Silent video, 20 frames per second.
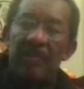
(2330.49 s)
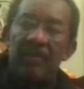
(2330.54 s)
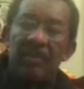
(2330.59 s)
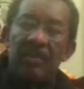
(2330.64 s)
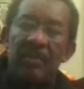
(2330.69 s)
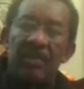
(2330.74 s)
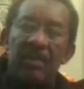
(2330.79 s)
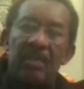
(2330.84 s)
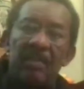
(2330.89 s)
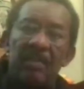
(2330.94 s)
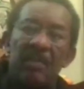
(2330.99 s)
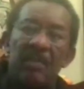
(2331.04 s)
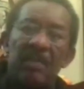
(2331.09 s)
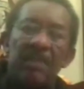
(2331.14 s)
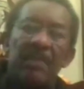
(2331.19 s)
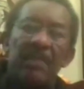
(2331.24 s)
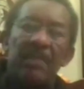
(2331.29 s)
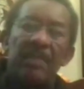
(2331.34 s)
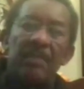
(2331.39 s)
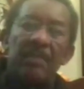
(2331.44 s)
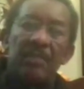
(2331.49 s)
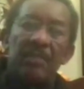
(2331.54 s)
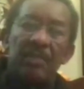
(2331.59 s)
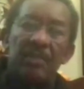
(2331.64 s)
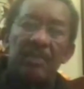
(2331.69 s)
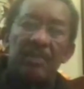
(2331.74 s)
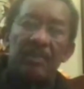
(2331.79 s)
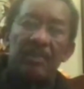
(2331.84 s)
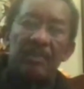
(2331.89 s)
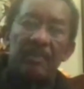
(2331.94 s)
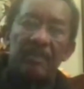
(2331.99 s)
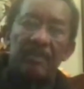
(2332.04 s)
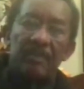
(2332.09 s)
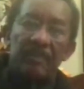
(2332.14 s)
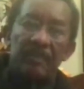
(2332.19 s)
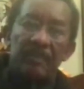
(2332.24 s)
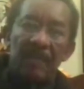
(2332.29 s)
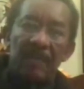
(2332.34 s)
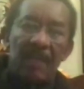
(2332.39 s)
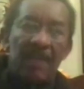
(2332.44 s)
pointed to see what it meant, the bishop.
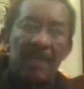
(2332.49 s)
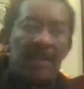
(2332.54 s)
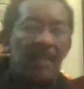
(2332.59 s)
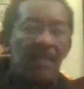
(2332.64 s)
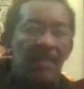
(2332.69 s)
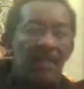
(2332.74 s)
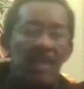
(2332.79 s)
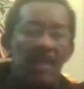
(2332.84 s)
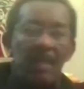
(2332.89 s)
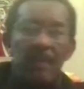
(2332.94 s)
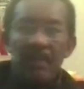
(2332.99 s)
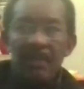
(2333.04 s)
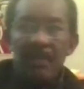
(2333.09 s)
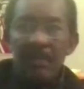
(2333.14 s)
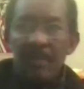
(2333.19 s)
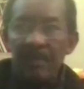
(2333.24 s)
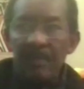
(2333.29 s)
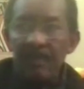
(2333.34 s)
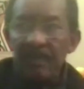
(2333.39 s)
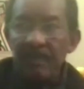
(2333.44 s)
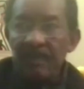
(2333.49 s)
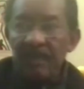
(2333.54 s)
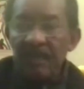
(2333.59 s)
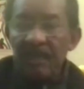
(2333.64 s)
At the time, well, not Bishop,